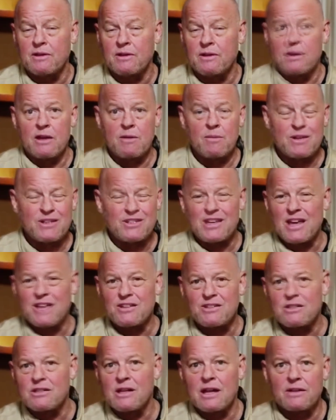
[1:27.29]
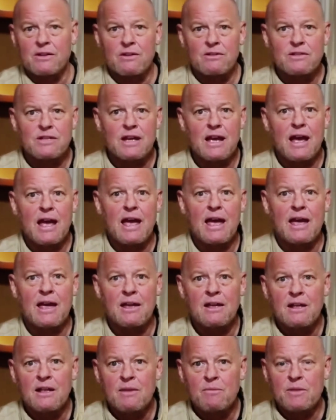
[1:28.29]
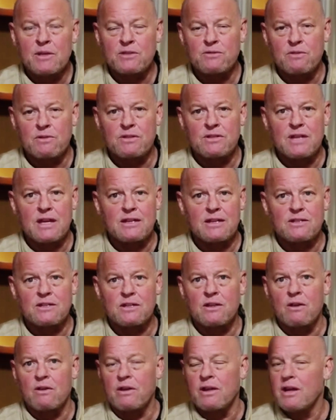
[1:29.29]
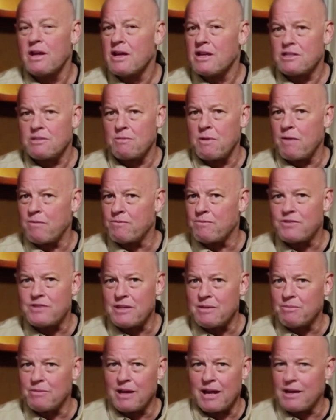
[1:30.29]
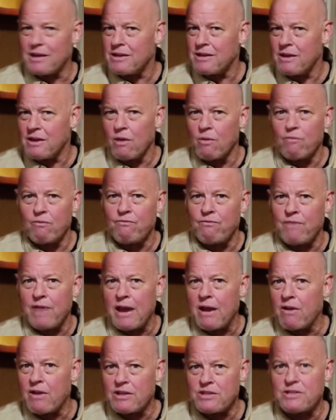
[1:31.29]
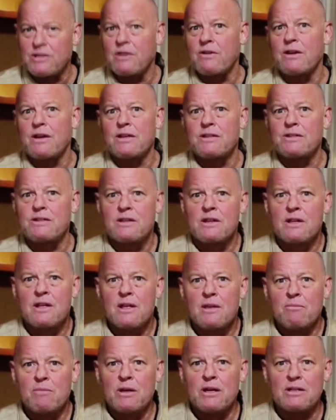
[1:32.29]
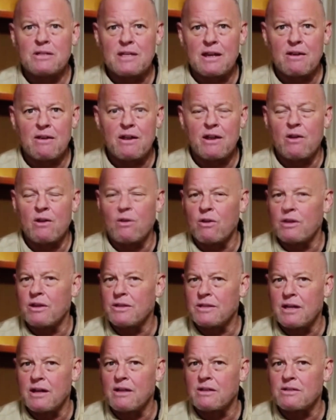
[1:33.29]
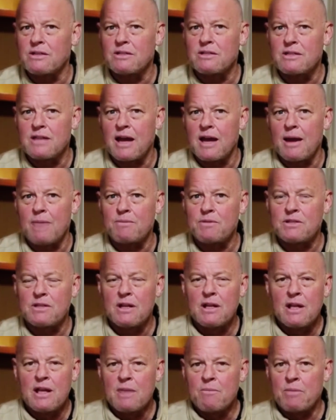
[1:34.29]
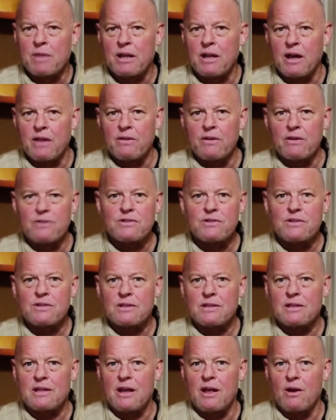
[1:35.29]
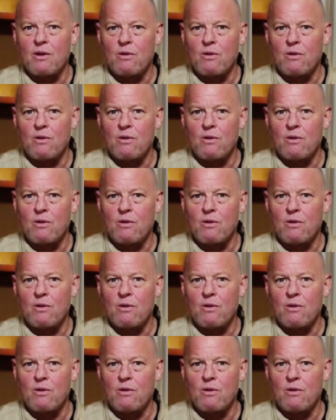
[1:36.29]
MSS is like their CIA, Ministry of State Security. Some of them seem like, very serious military or intelligence types. But others,